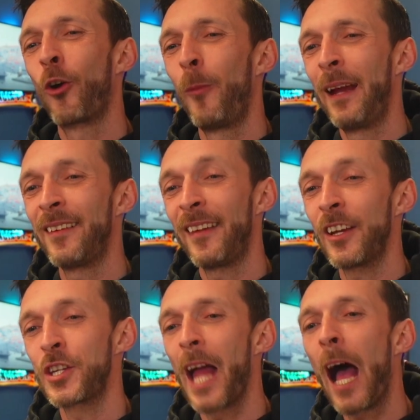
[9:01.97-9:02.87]
comment
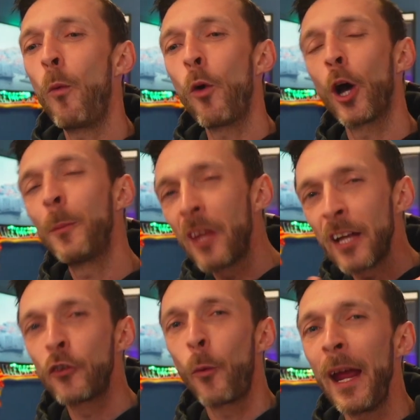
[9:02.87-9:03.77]
section. I woke up to
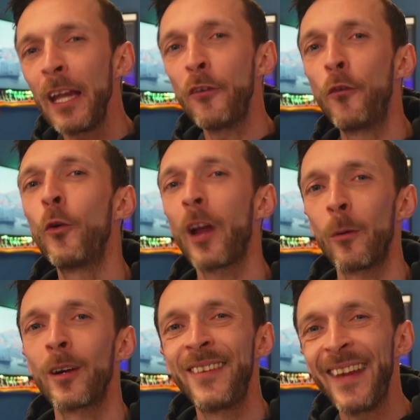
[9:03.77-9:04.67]
a
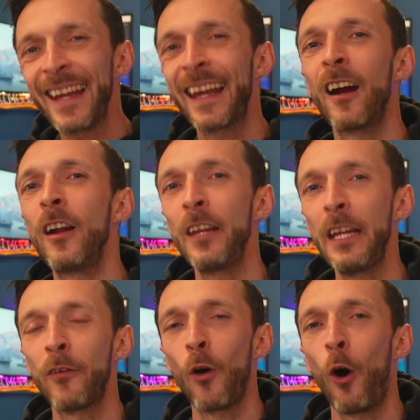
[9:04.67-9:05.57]
24-hour take it or
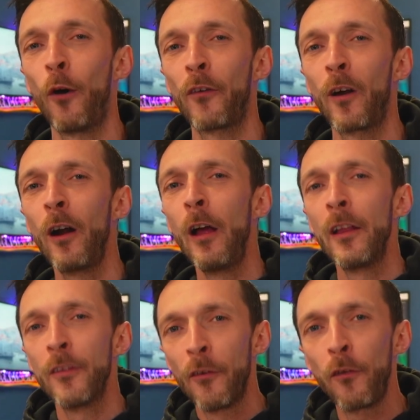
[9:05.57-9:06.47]
leave it offer.
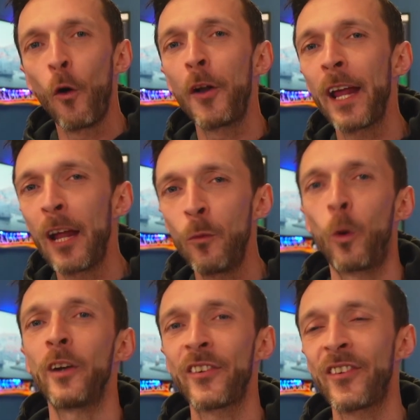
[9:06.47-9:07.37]
The Florian
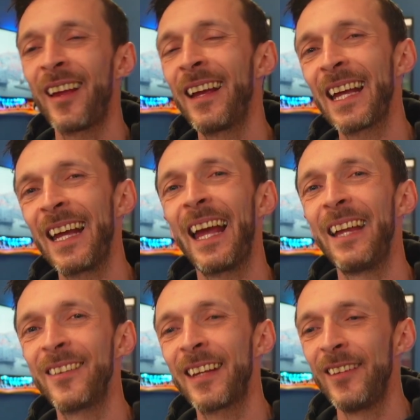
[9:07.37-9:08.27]
Wirtz saga
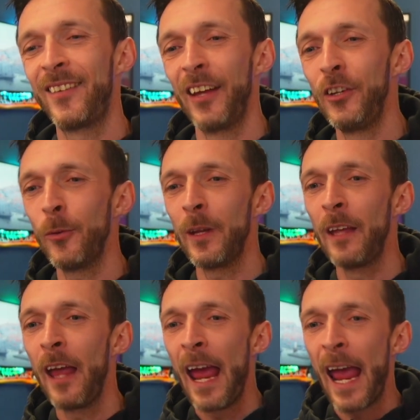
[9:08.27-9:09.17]
is
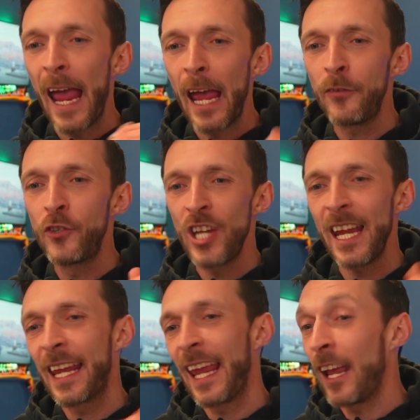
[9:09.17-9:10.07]
continuing.
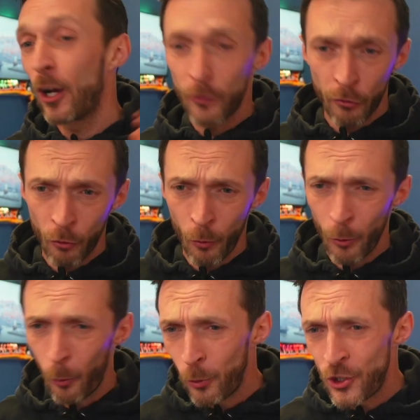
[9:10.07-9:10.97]

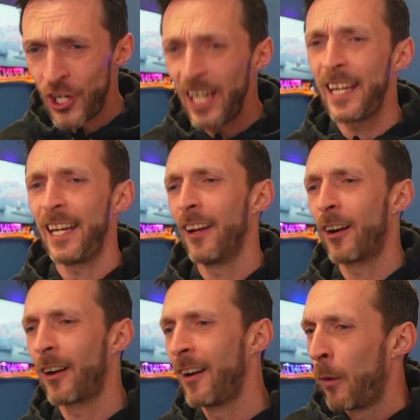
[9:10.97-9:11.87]
FJK_OG
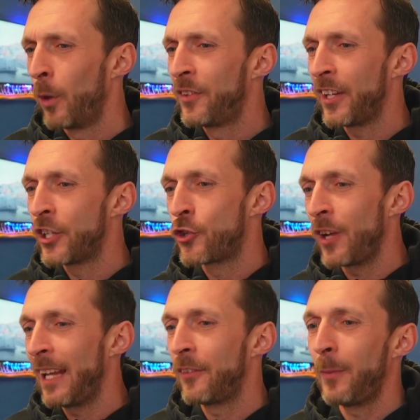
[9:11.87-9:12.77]
here wanted to
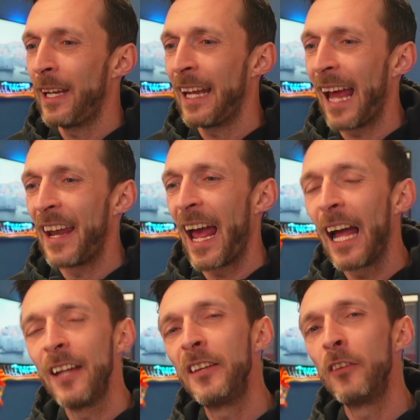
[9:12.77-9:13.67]
trade me an
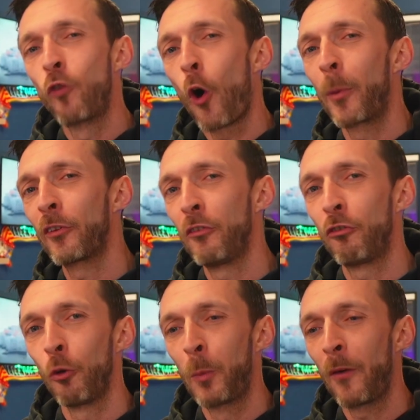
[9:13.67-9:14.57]
Andy Robertson
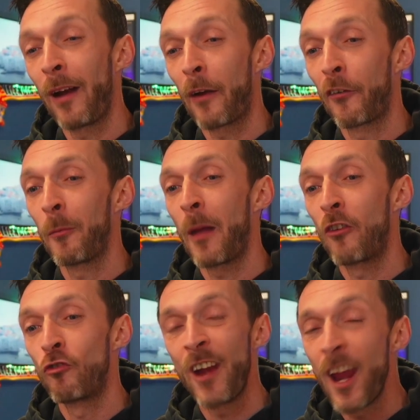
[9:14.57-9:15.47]
super rare for my
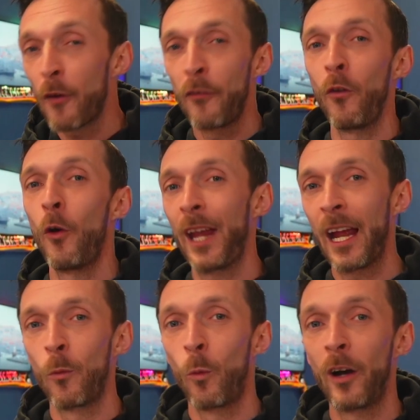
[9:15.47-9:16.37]
rare
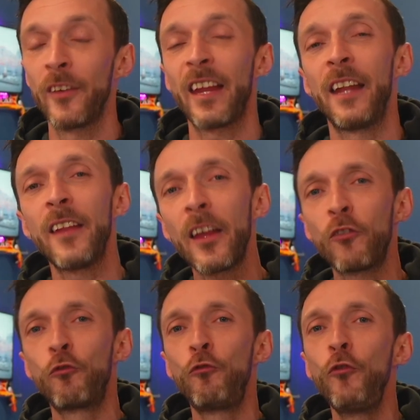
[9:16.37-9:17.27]
Florian Wirtz, and
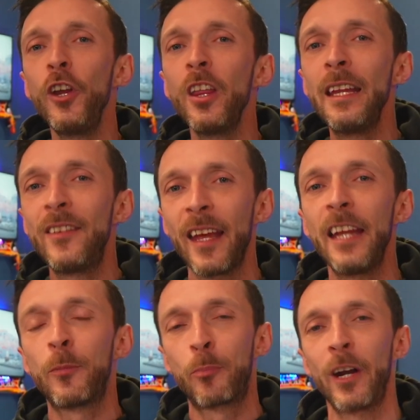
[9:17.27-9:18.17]
this really
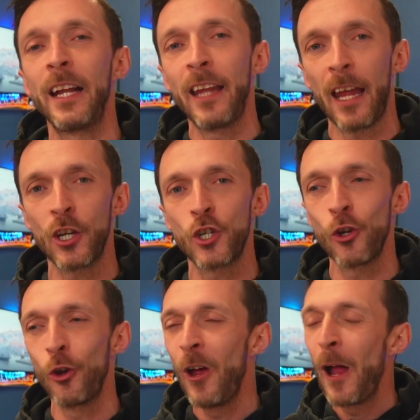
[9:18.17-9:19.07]
did bring the
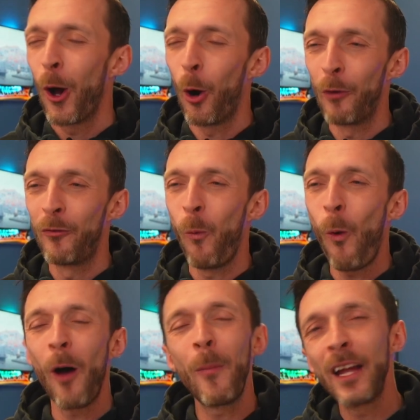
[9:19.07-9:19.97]
issue of
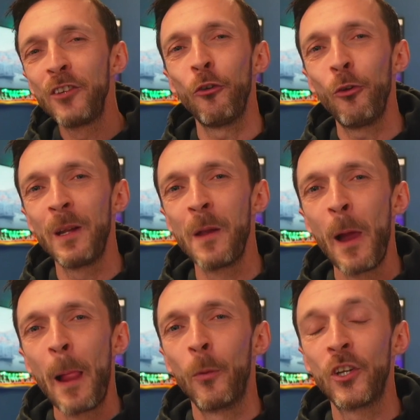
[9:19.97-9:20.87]
what am I doing
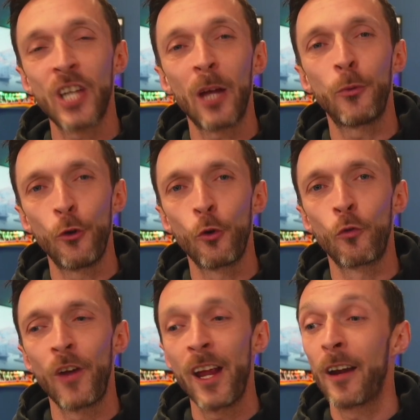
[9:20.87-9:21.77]
with Champ Euro
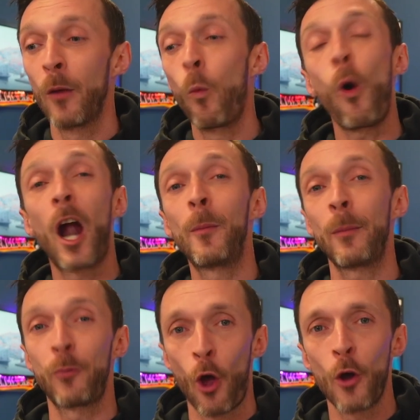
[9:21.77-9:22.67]
Rare and what are my
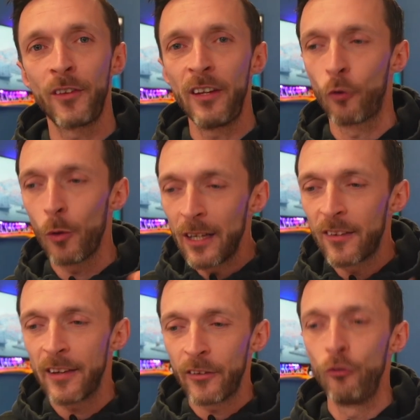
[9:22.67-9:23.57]
priorities going
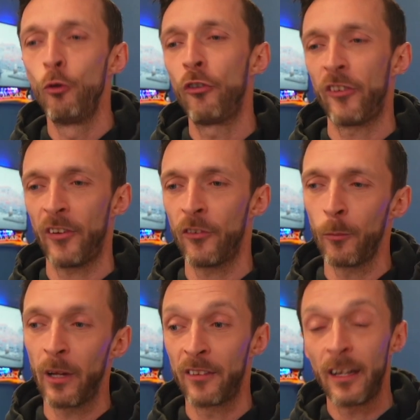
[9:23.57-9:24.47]
into this new system,
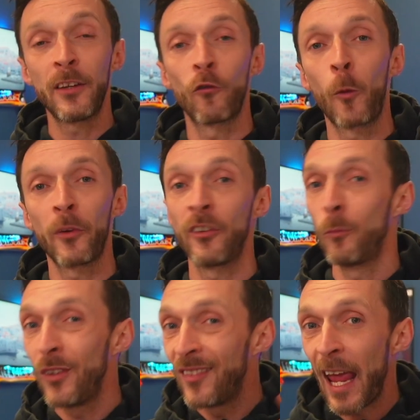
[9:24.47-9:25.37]
because Andy Robertson
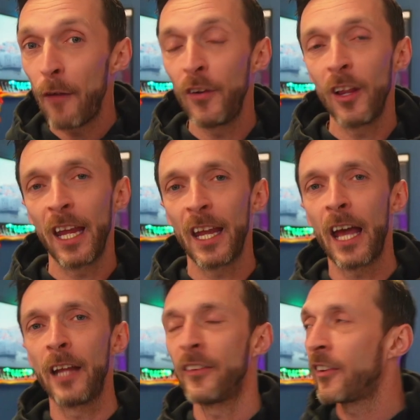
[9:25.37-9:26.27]
would definitely
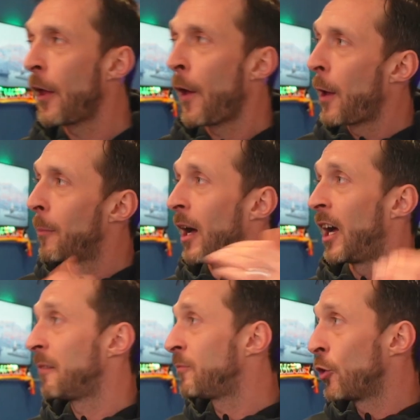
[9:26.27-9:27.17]
enhance my,